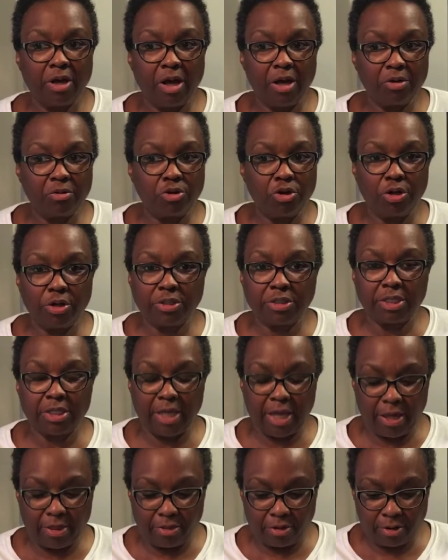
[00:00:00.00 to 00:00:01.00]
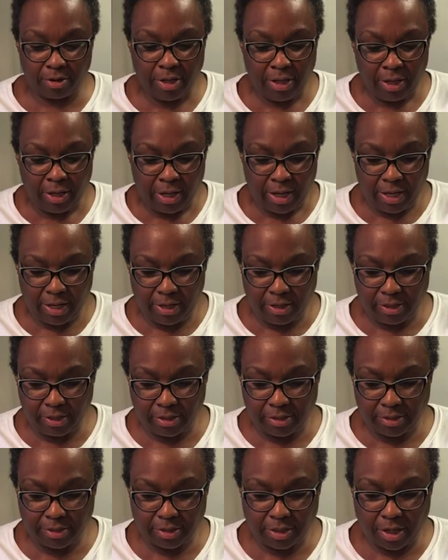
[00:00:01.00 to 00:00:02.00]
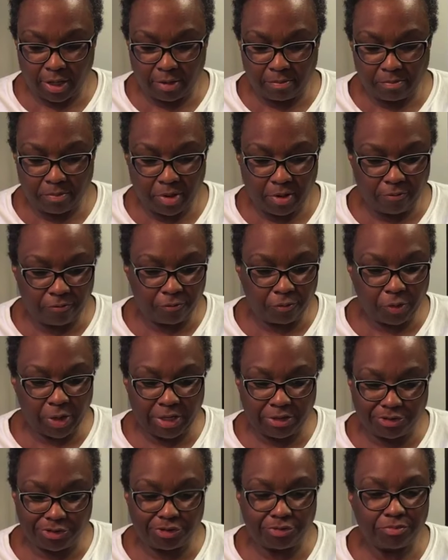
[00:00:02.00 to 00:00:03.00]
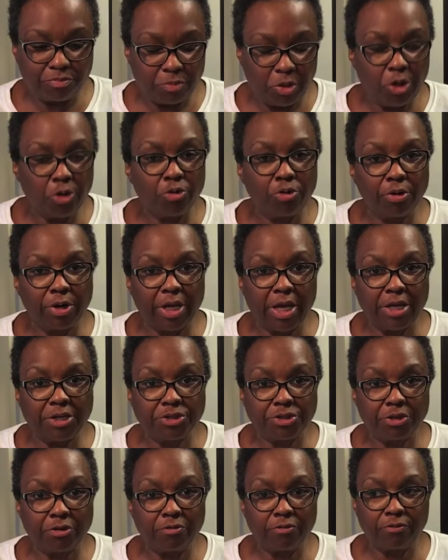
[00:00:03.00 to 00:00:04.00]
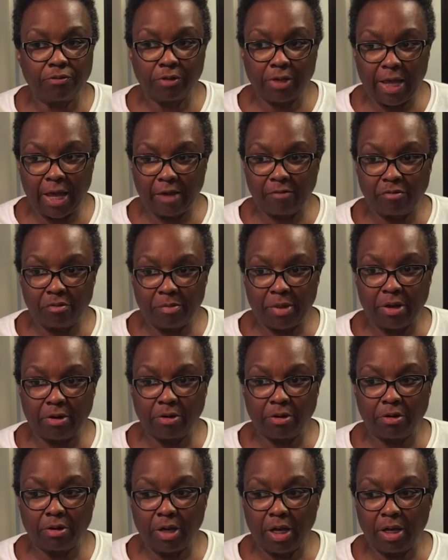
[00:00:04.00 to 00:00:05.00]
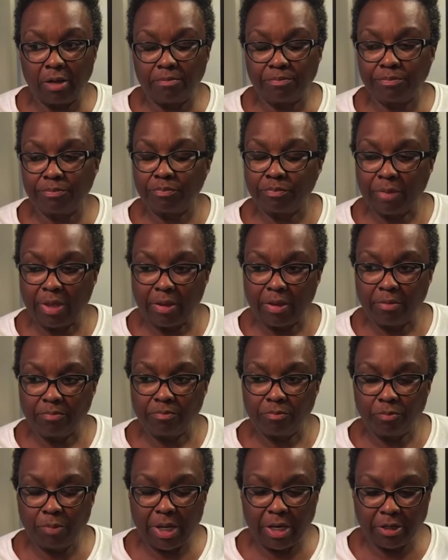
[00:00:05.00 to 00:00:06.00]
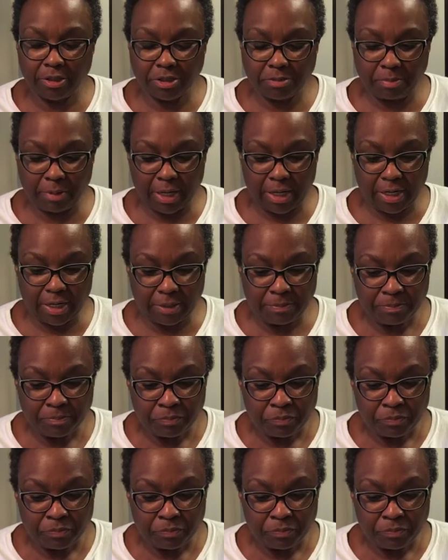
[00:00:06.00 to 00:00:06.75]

cooked together. And it is a French creation, for lack of a better way to explain it.